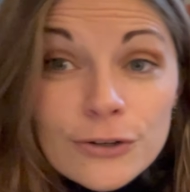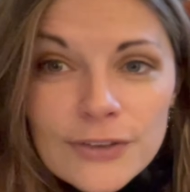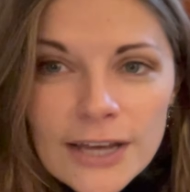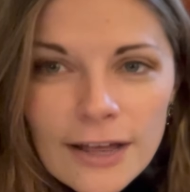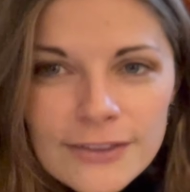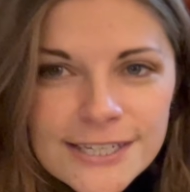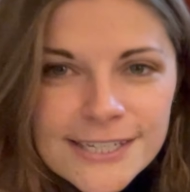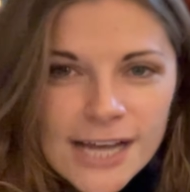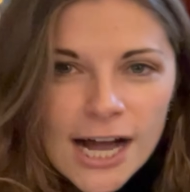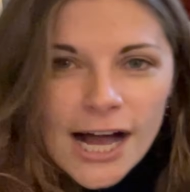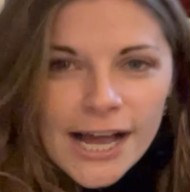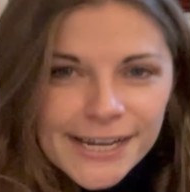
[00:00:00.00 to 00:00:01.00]
the other
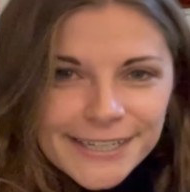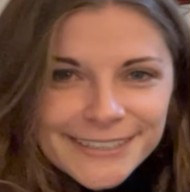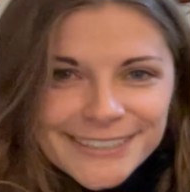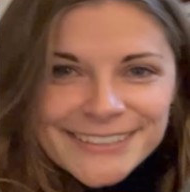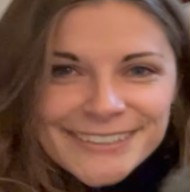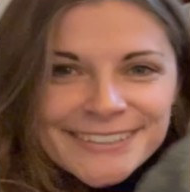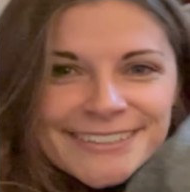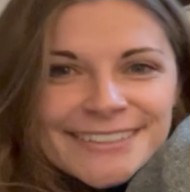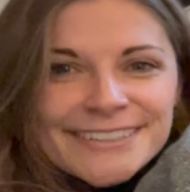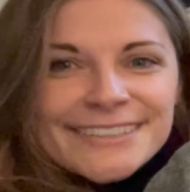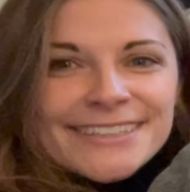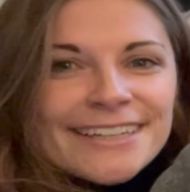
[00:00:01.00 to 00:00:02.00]
side,
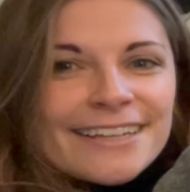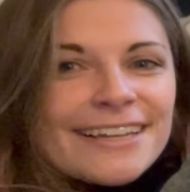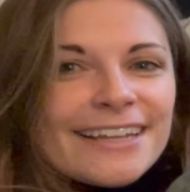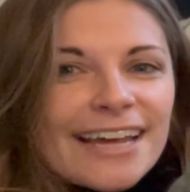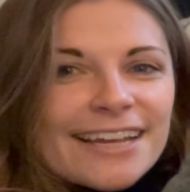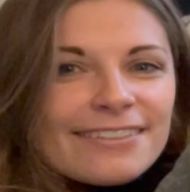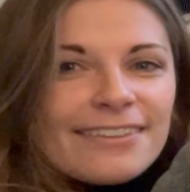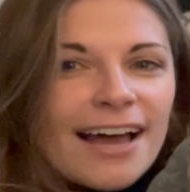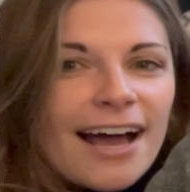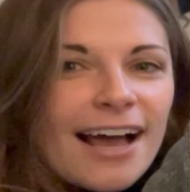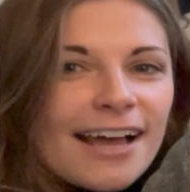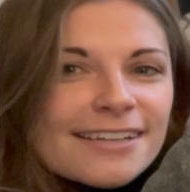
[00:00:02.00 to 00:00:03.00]
like
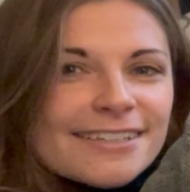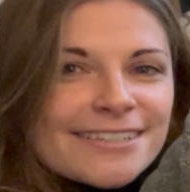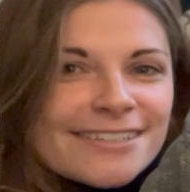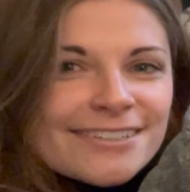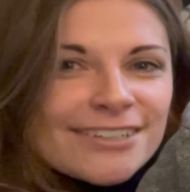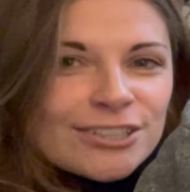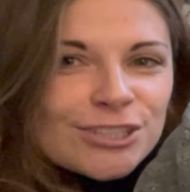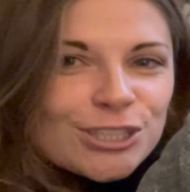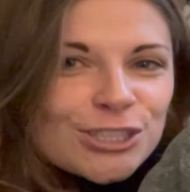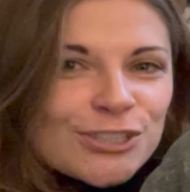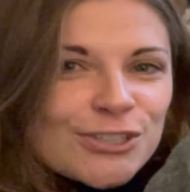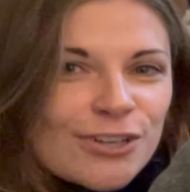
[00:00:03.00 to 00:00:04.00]
that.
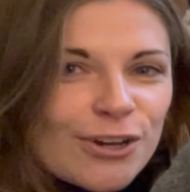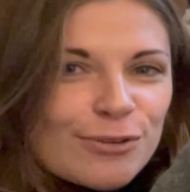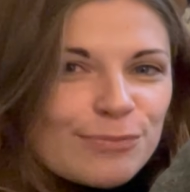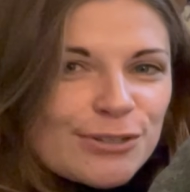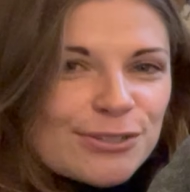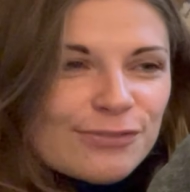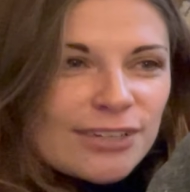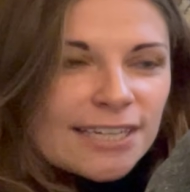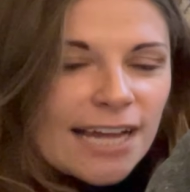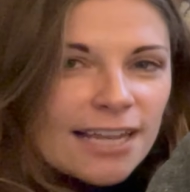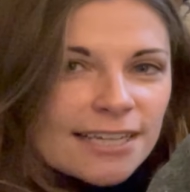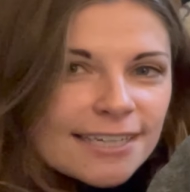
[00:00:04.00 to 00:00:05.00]
So beautiful
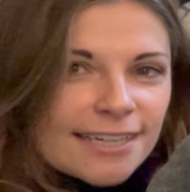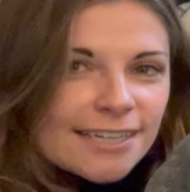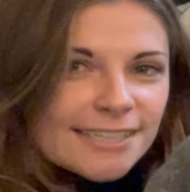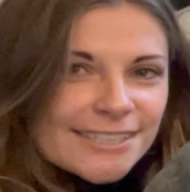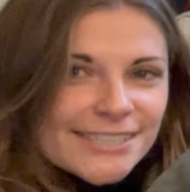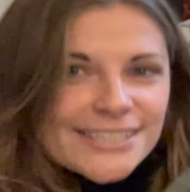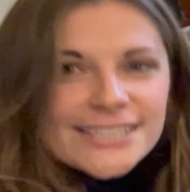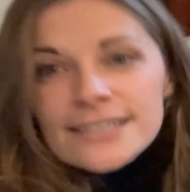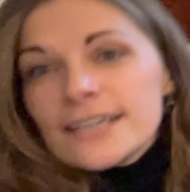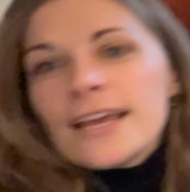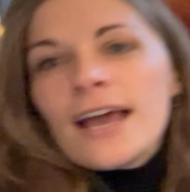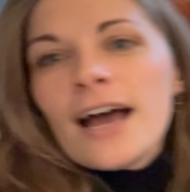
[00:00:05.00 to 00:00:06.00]
and
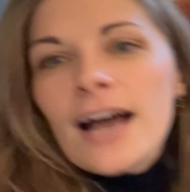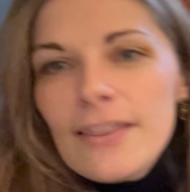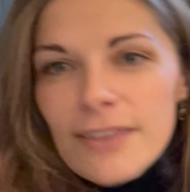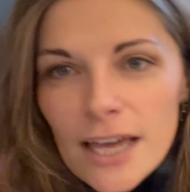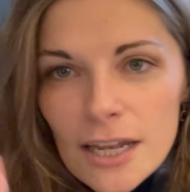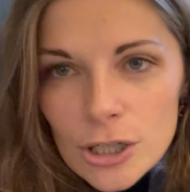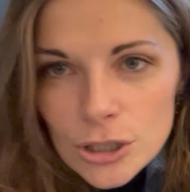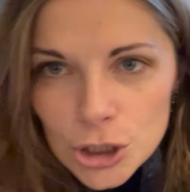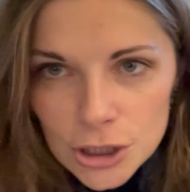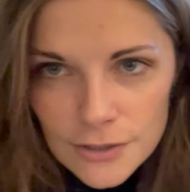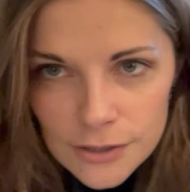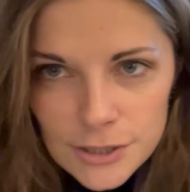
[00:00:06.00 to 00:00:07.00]
elegant. And then
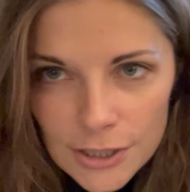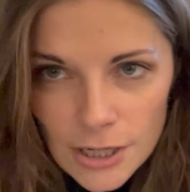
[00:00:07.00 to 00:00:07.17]
just